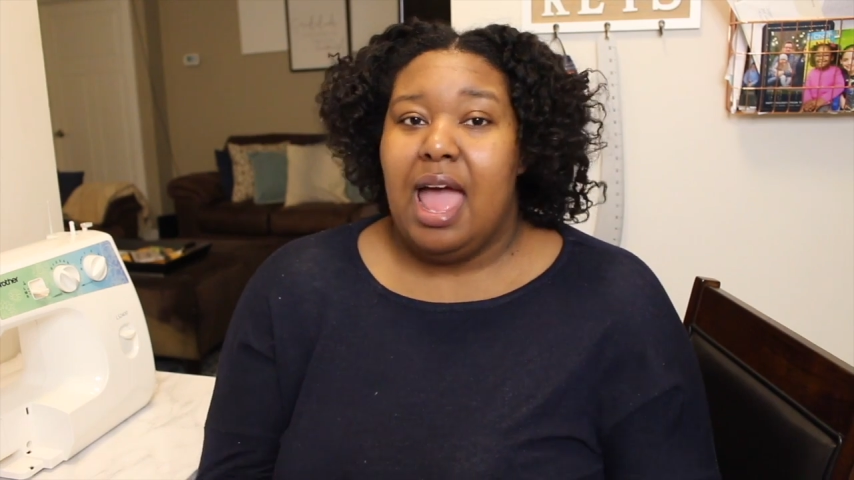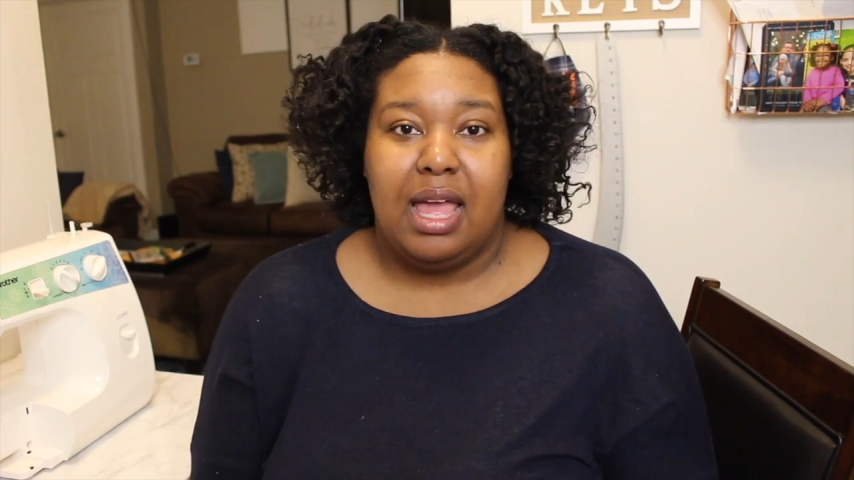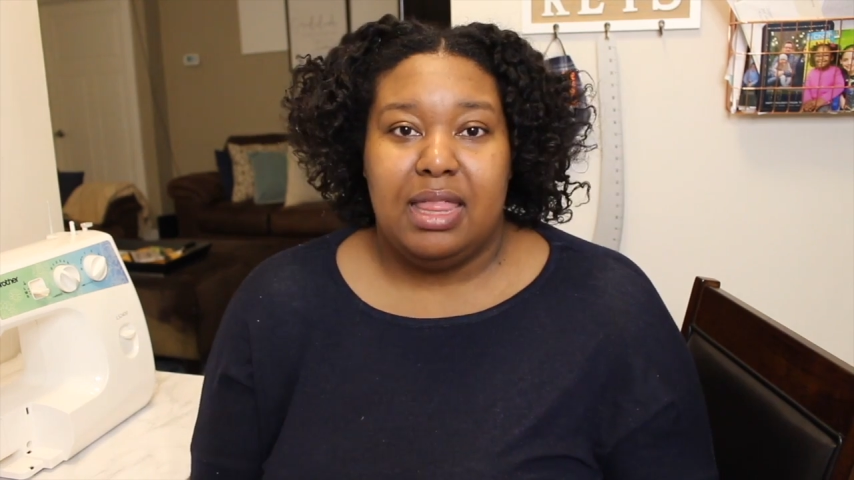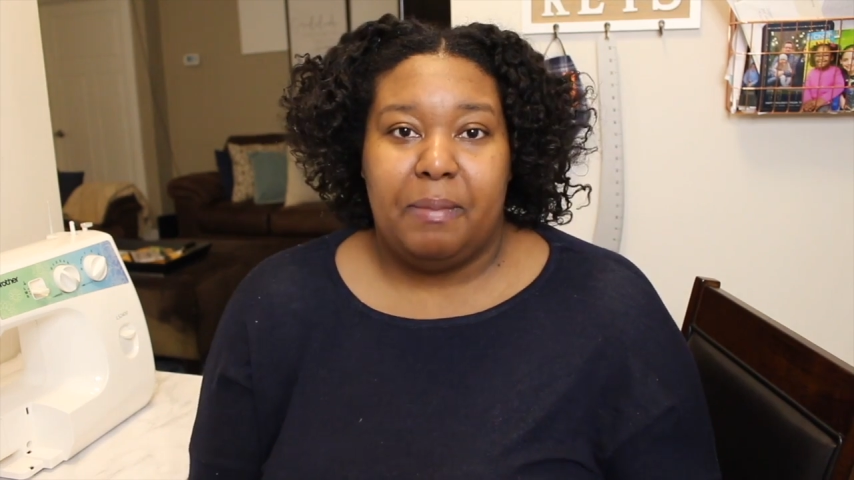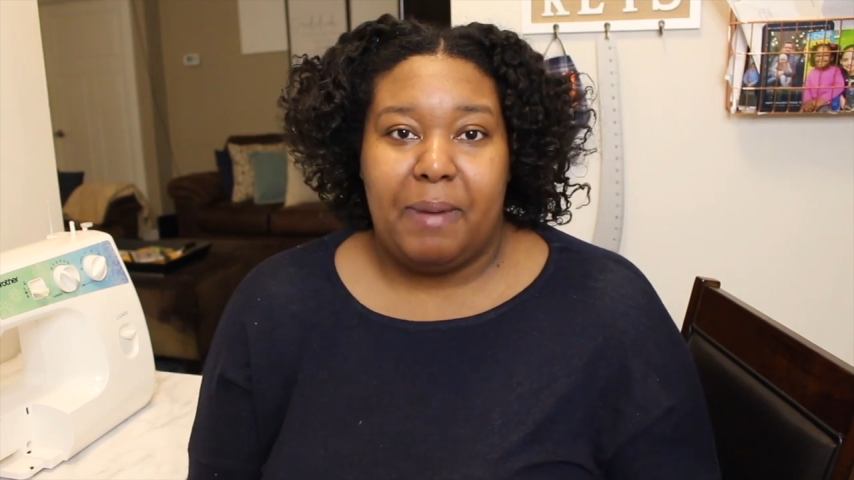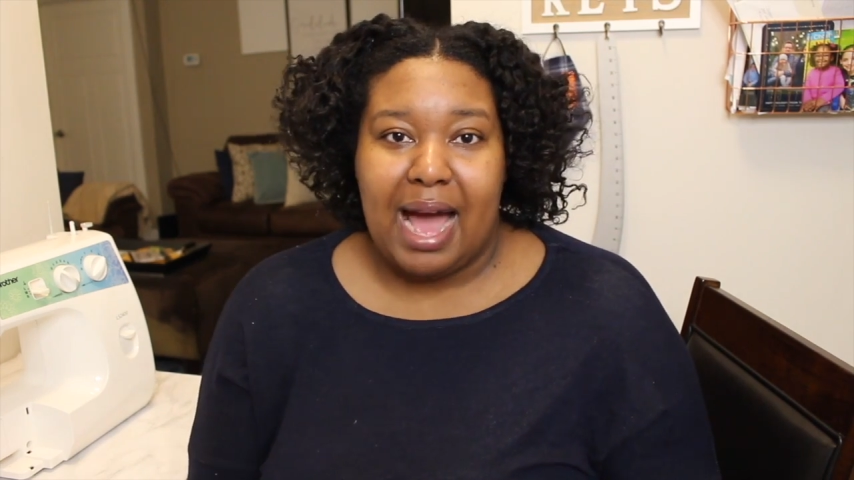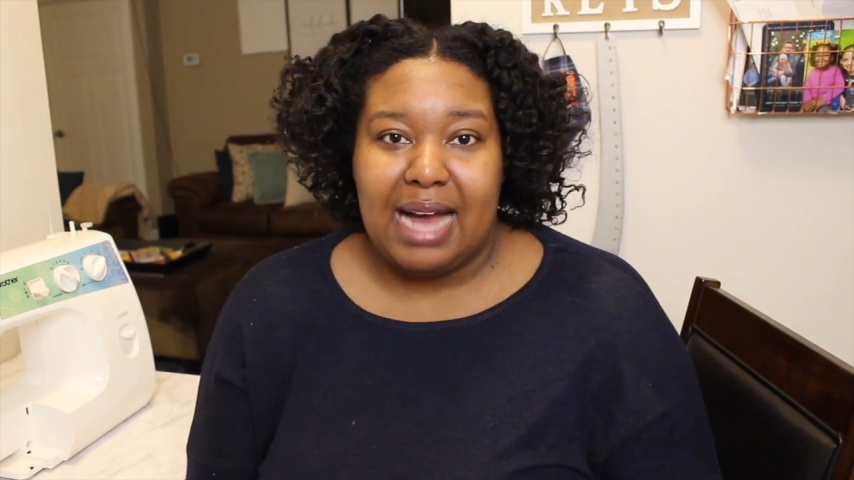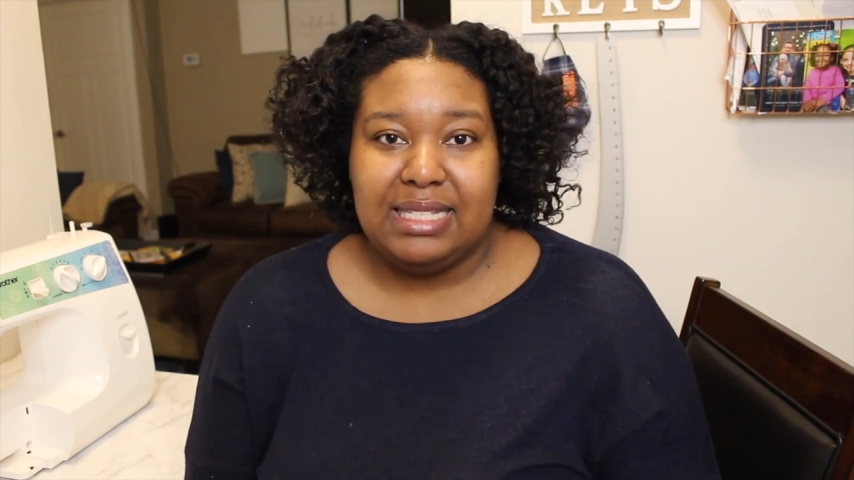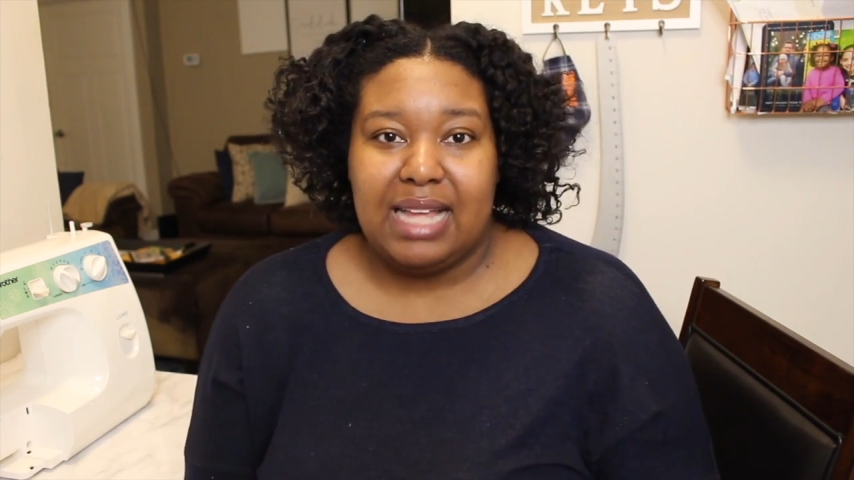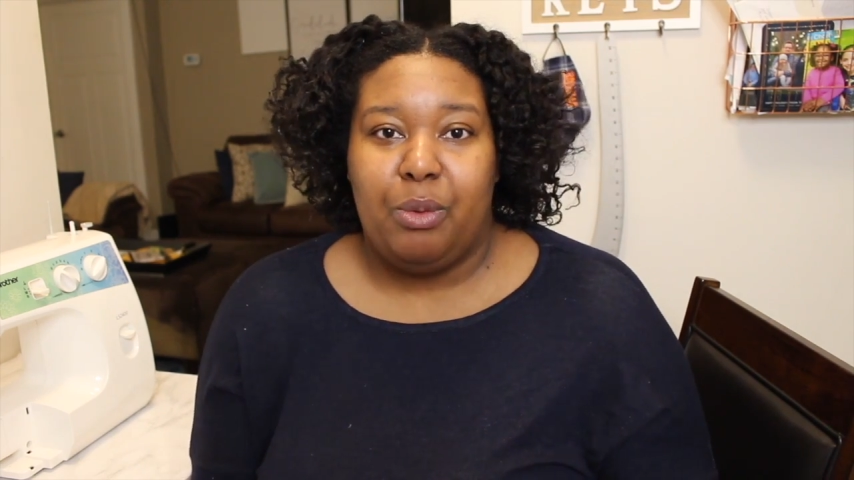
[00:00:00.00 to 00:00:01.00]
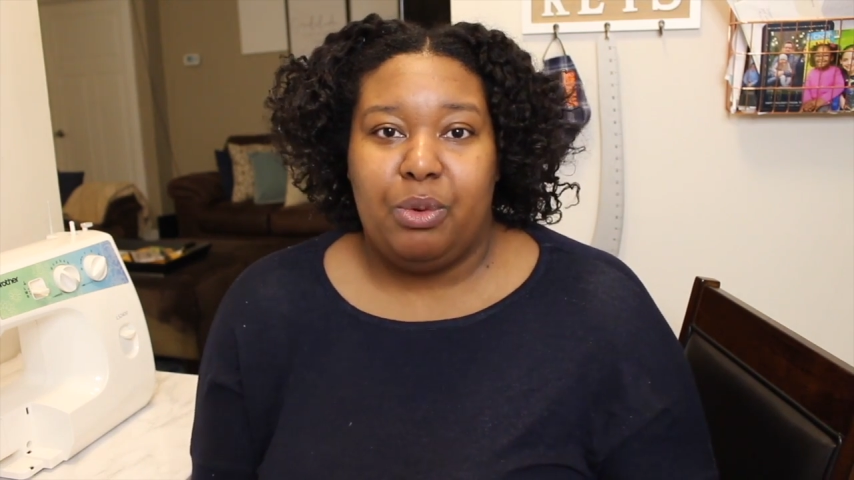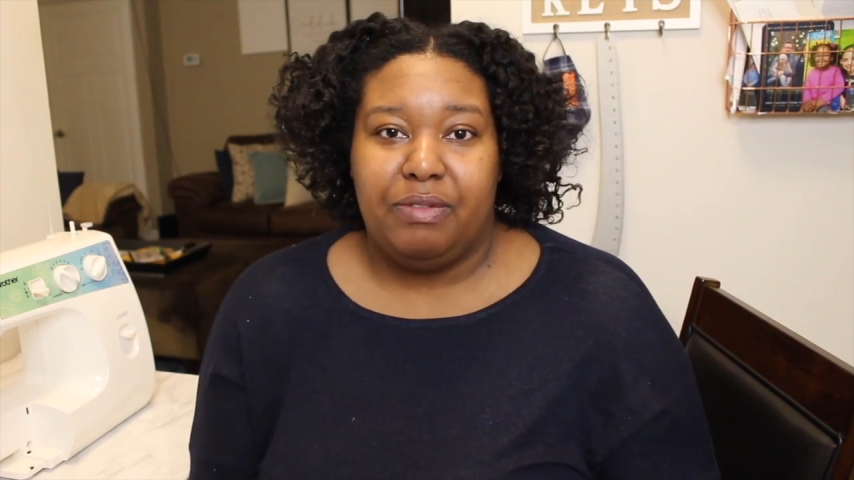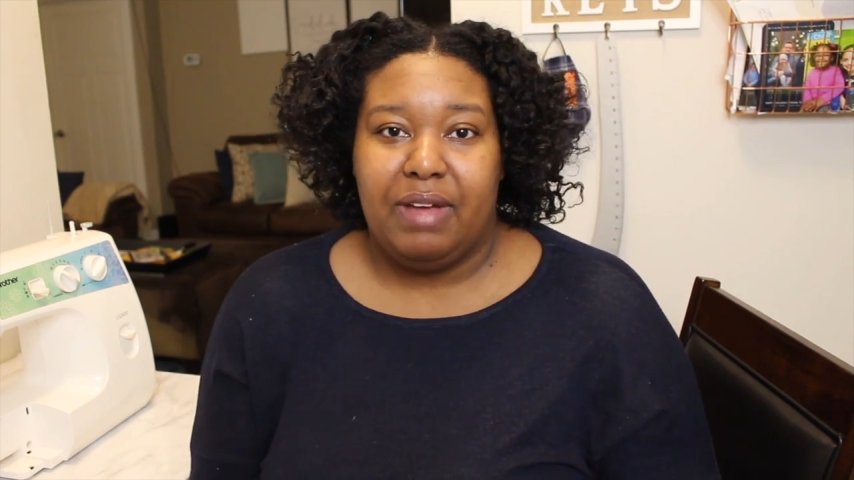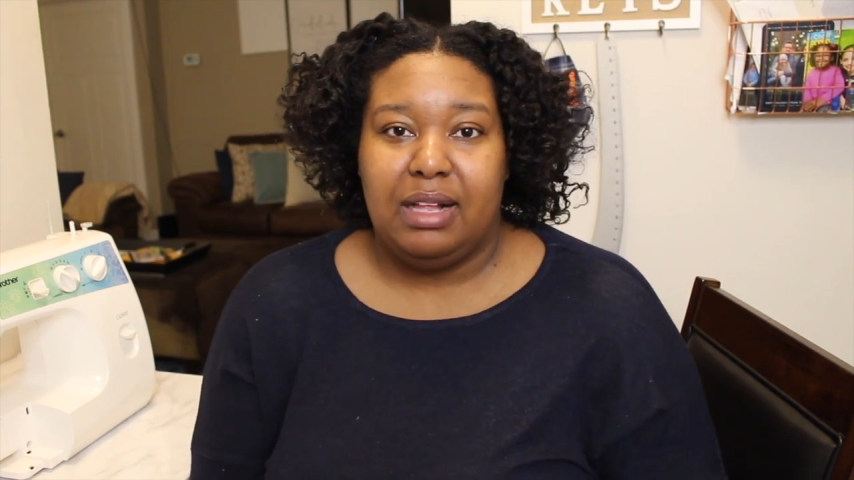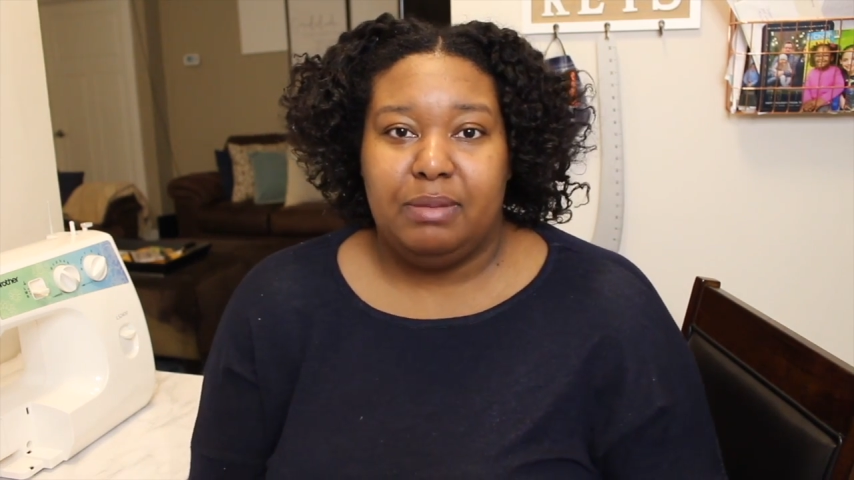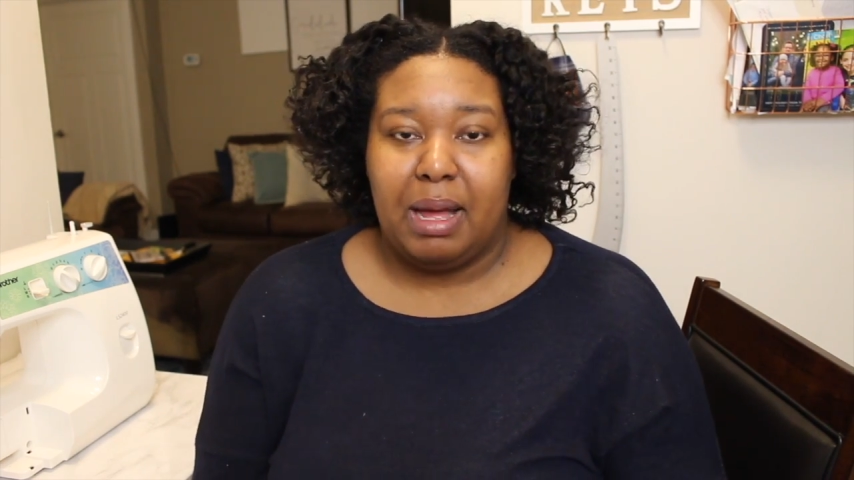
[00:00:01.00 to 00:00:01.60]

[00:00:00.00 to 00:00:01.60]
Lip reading: In the past, I would have held